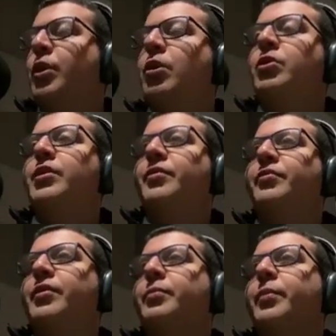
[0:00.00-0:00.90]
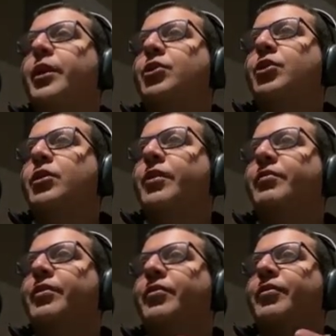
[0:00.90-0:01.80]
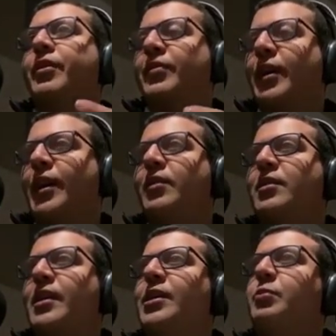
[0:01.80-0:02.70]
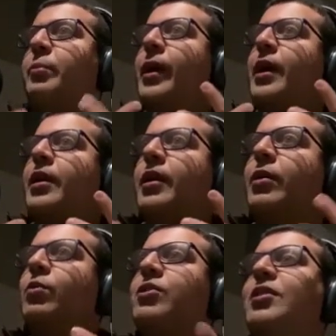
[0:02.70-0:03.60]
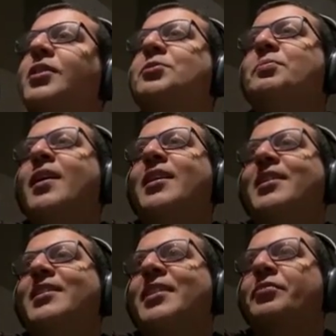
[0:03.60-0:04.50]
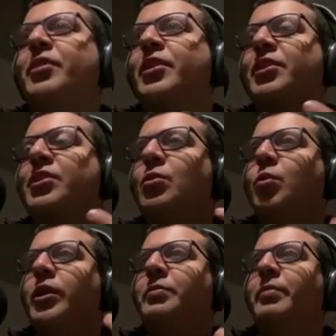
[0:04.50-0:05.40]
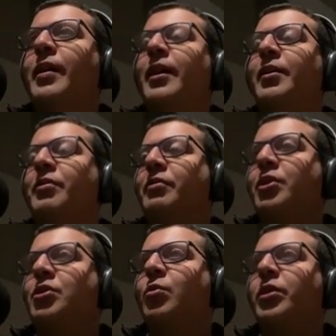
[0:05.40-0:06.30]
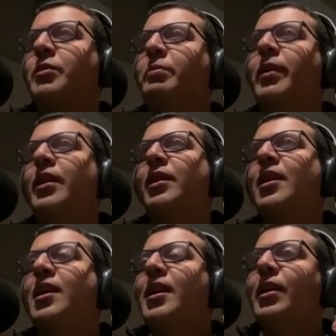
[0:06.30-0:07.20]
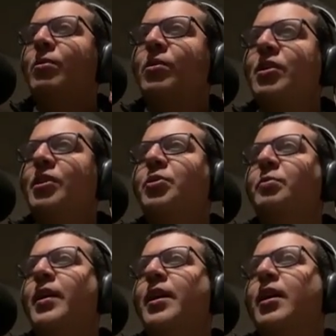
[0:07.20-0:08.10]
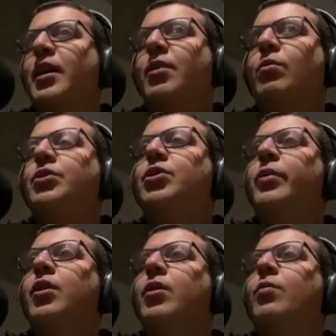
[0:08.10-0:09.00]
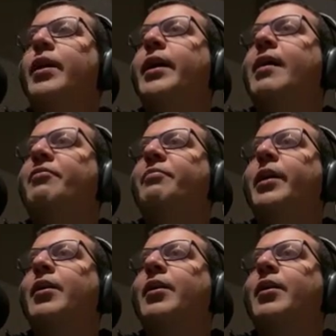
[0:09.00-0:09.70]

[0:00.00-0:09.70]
Because if the kid says pain, he will start to panic. If he hears the word pain, he will start to panic. Like, what's going on? Why I have pain?